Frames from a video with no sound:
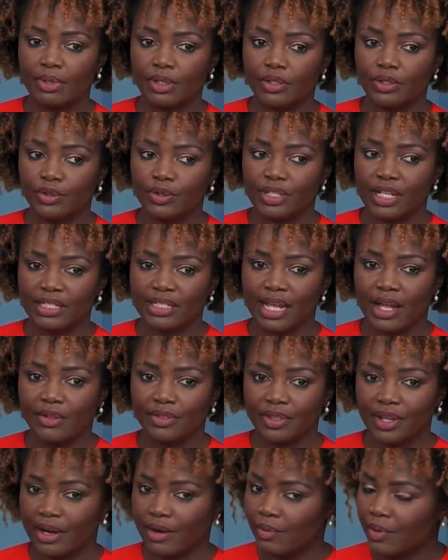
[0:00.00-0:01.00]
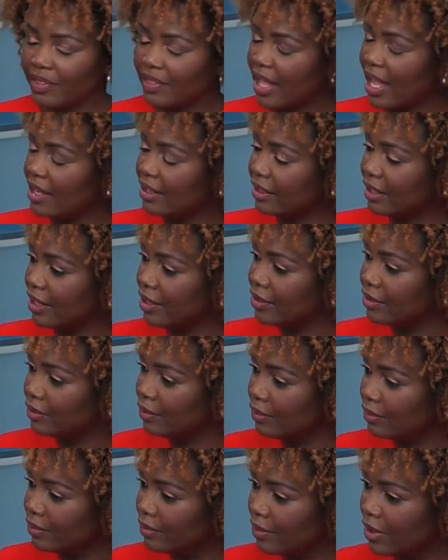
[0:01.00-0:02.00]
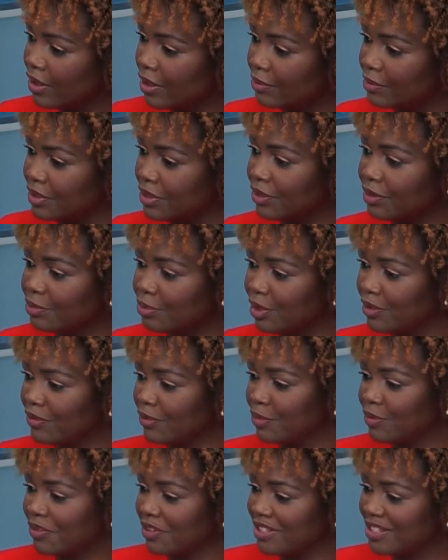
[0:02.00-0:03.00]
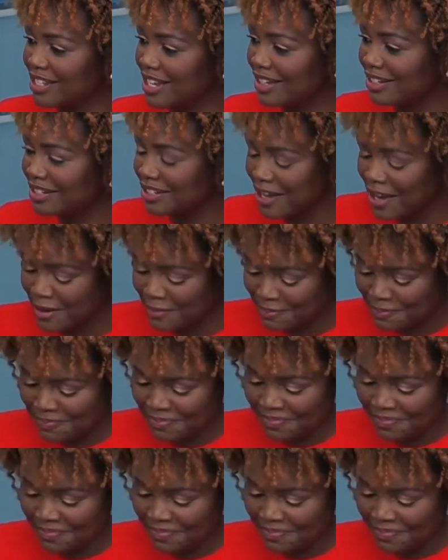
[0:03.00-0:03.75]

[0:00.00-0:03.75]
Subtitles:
news that's out there. With that, Lael, welcome to the briefing room for the second time.